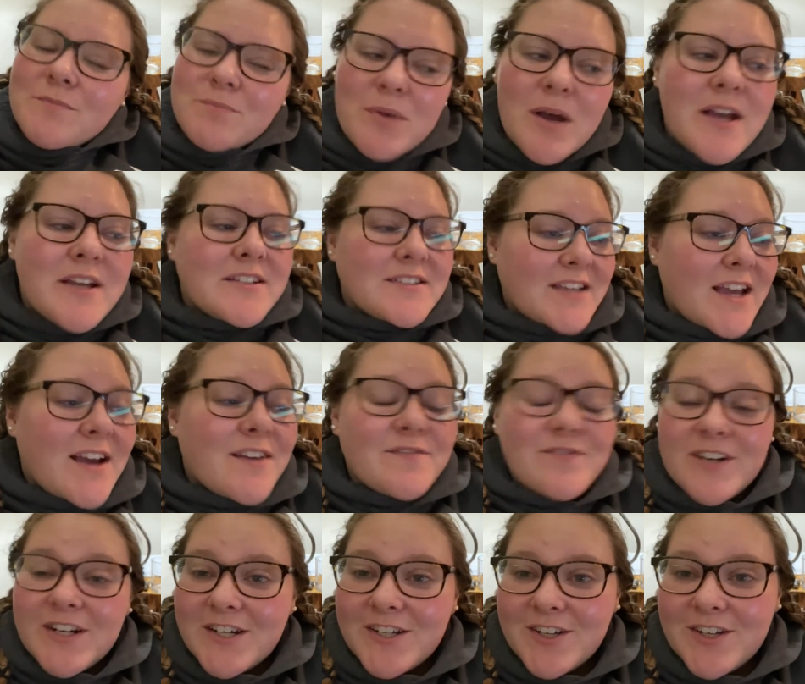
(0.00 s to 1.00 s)
But yeah,
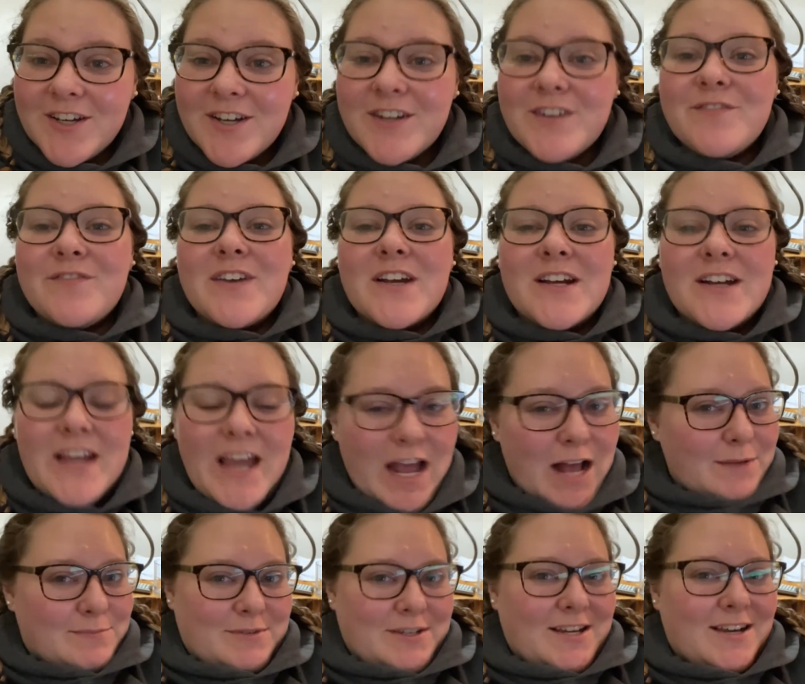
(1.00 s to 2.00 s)
very good. Very
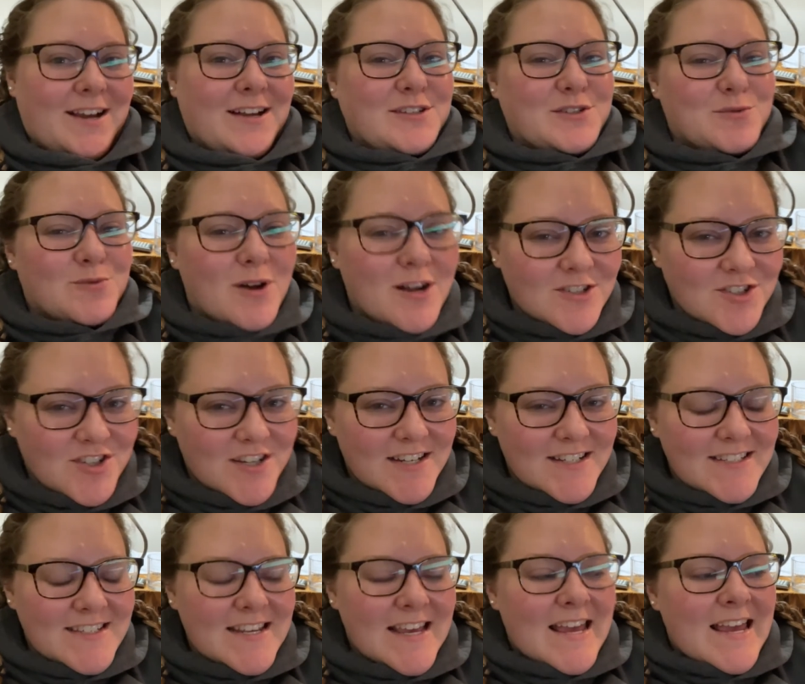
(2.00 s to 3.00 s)
happy I got to watch
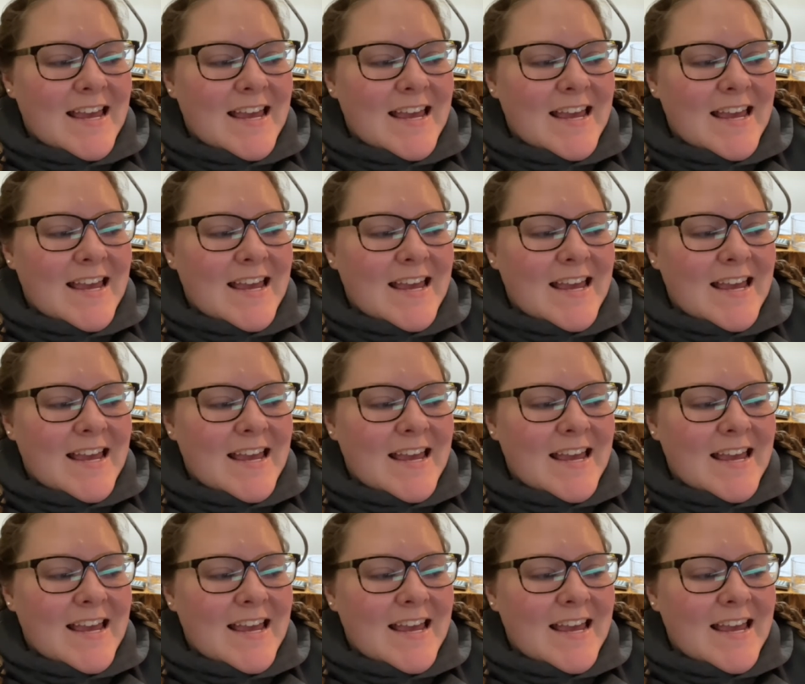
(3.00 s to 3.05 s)
it.